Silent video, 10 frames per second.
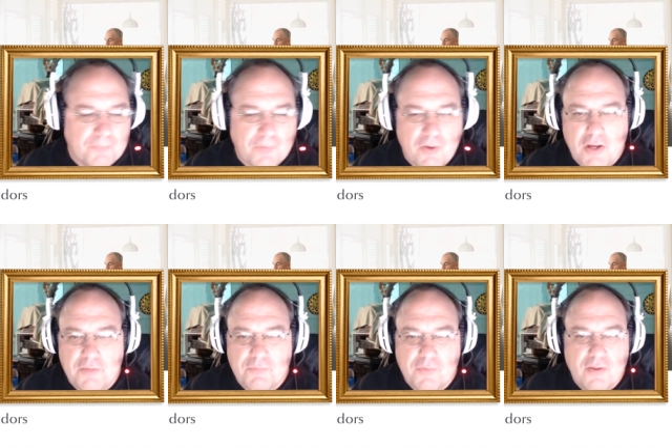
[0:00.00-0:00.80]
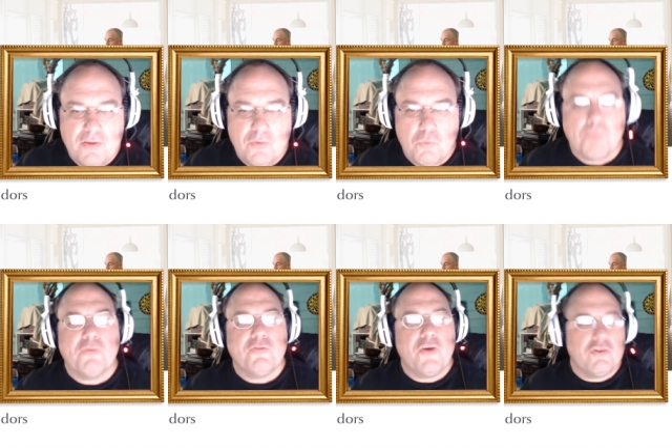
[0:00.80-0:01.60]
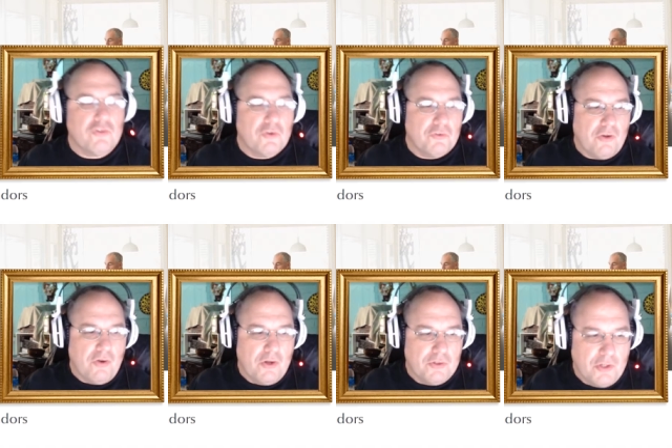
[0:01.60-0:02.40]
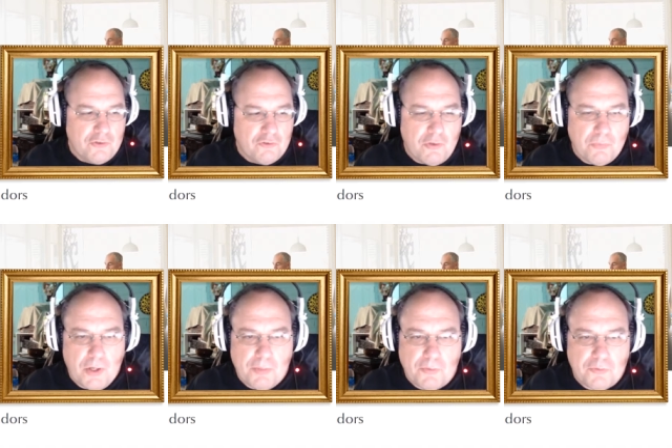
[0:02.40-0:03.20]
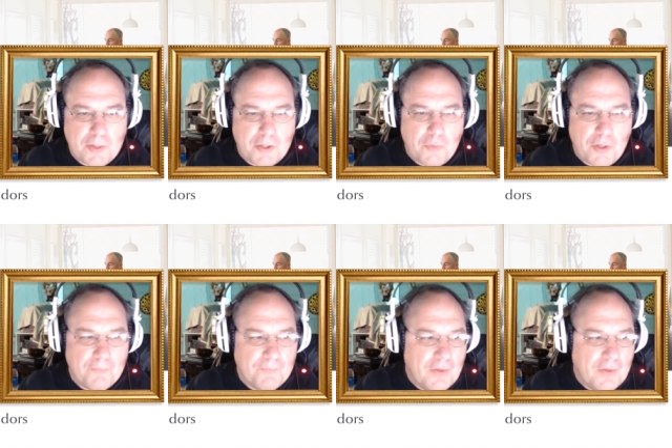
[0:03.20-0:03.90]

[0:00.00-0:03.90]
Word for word: All right, we're professionals here on on Shep Rambles, by the way.